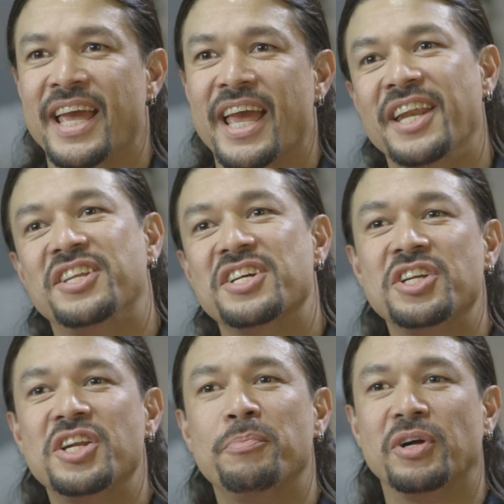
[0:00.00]
In
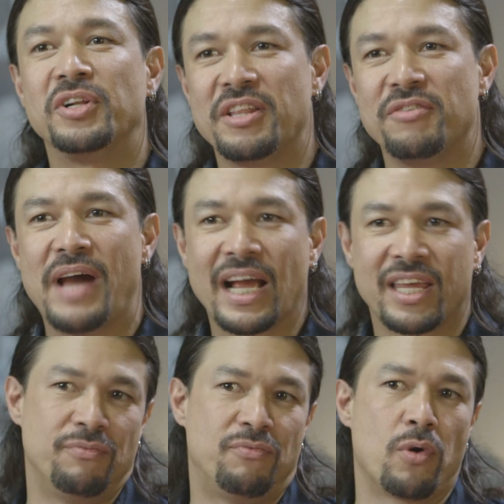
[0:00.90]
addition to building the
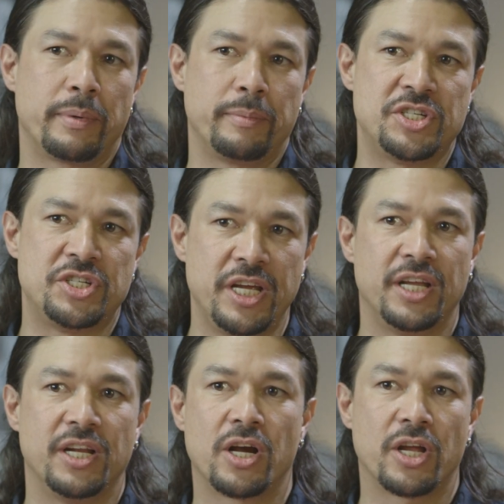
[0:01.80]
vacuum forming
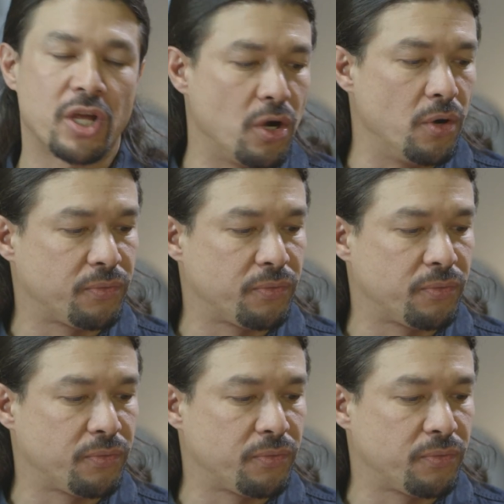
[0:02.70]
machine, I'm going to go